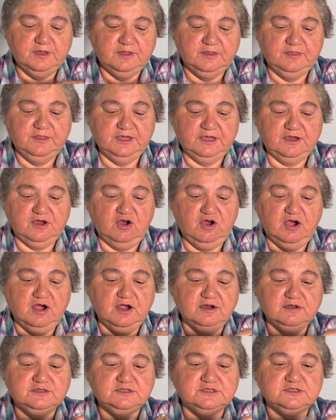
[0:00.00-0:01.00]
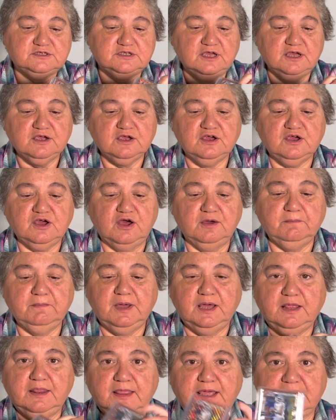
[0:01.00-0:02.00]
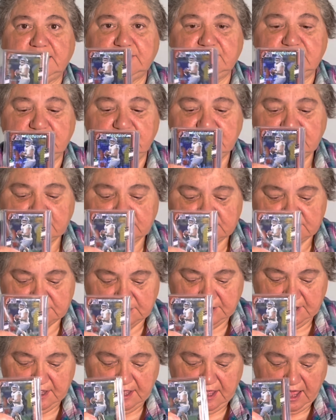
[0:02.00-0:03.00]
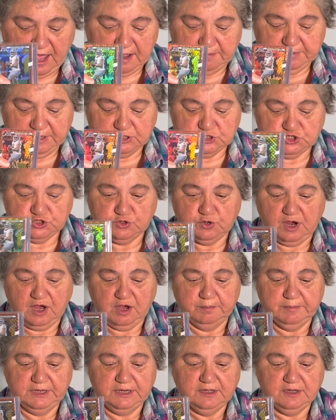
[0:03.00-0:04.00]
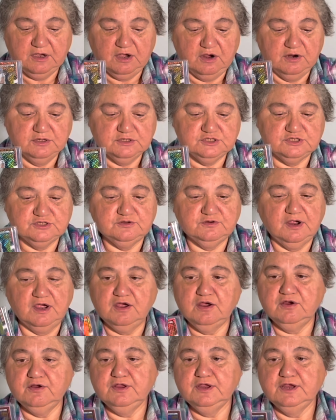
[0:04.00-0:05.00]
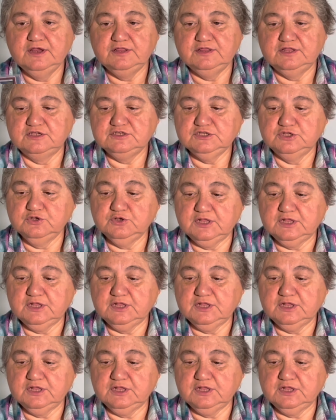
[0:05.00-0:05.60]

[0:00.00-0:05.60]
The cards come like this. I'm not sure how many cards there are. It doesn't look